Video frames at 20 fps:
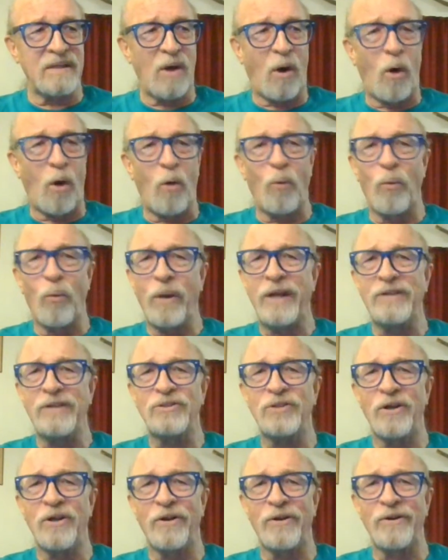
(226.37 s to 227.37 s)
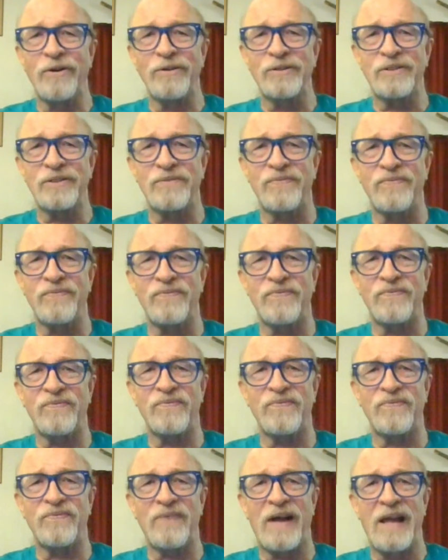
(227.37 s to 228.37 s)
all Wing Chunners
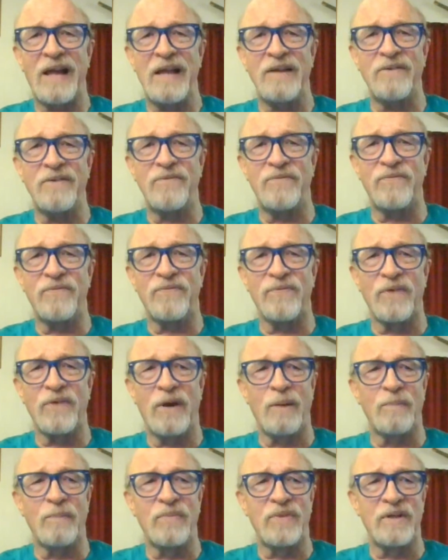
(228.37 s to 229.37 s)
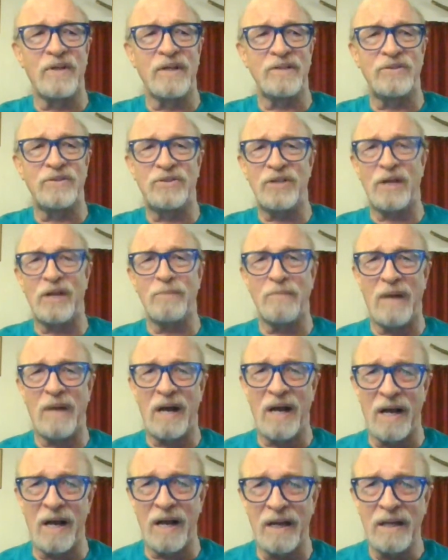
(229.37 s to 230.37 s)
fight from the
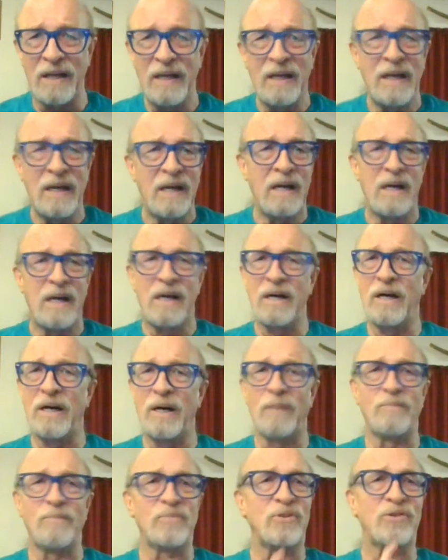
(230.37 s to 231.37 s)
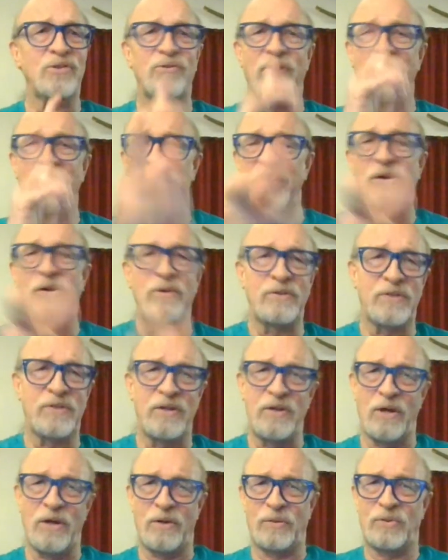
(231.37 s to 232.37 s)
Jingma straight nose
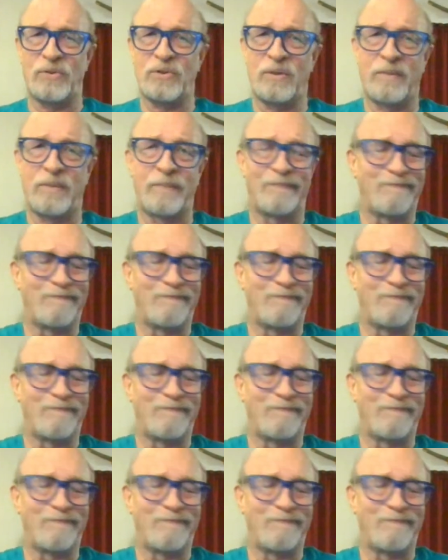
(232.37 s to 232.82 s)
to nose.